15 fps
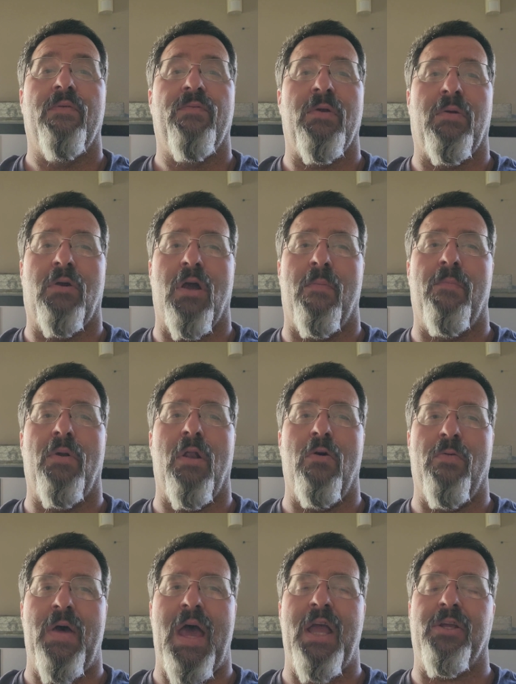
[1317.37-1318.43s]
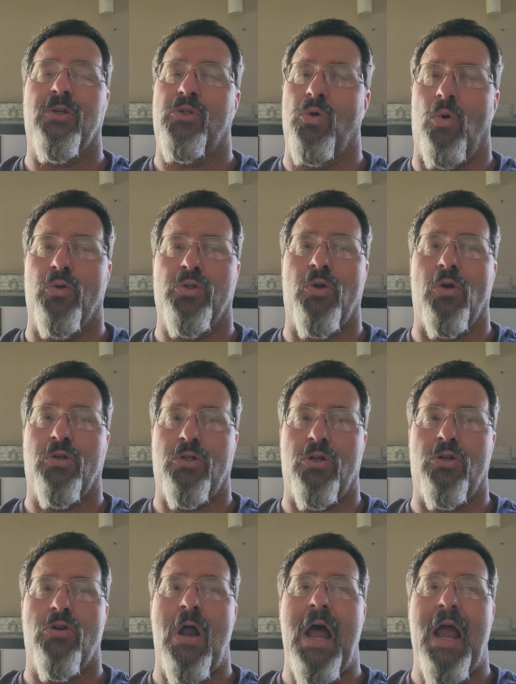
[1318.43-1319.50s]
If you come below that, your soil starts to
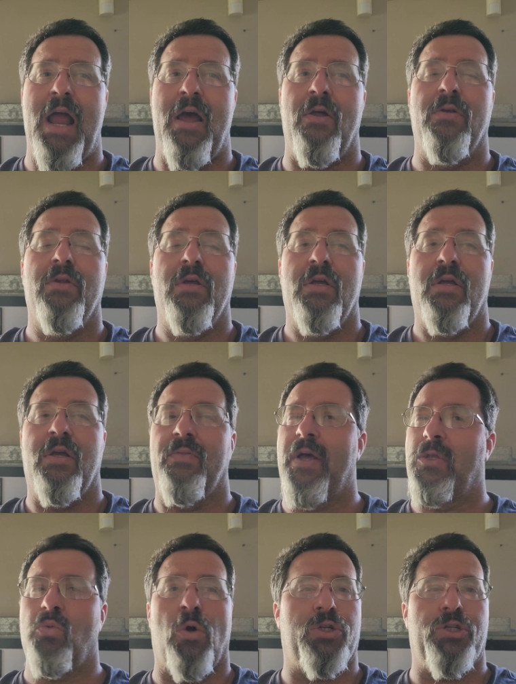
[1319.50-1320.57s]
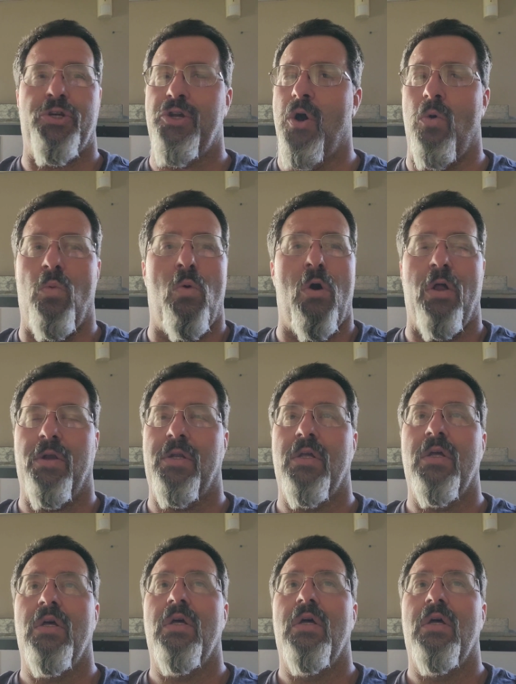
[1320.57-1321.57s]
dry out, and that's what you don't want.